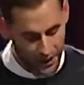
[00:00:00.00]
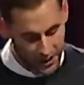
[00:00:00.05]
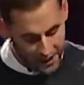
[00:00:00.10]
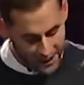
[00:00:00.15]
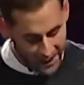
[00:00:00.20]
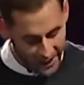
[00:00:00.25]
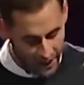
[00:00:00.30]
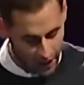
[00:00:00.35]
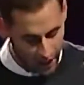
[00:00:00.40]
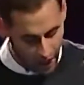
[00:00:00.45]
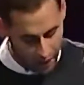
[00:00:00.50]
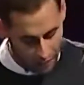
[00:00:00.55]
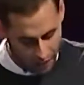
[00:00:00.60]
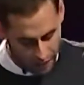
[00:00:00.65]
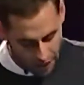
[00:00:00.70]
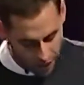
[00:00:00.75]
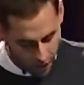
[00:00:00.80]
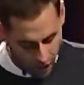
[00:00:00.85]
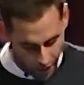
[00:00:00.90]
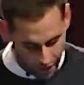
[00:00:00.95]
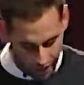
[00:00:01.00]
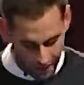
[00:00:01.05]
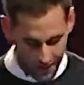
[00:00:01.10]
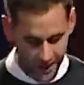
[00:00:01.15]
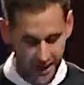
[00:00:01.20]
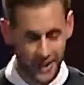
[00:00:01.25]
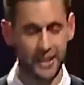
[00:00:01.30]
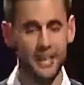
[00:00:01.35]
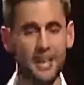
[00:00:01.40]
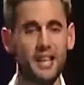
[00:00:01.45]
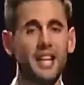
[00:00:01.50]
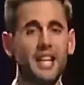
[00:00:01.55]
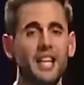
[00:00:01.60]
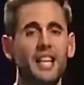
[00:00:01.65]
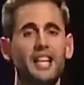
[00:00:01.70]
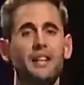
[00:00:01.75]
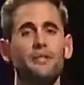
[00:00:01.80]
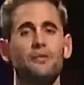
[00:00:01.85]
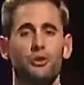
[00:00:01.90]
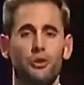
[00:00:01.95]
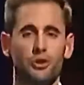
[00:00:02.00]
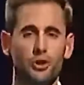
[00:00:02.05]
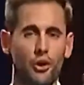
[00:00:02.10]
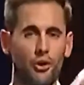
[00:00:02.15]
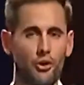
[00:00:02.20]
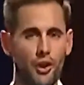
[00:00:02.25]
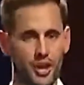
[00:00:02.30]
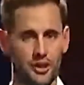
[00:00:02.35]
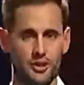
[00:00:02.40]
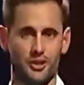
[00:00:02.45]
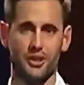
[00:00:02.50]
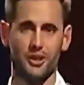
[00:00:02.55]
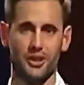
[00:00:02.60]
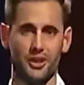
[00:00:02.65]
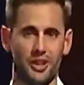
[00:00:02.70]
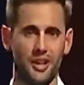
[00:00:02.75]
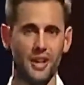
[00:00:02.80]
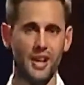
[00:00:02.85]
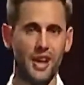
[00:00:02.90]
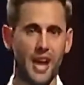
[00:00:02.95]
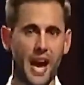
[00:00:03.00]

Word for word: When you get alone with God, yeah, He gives you direction.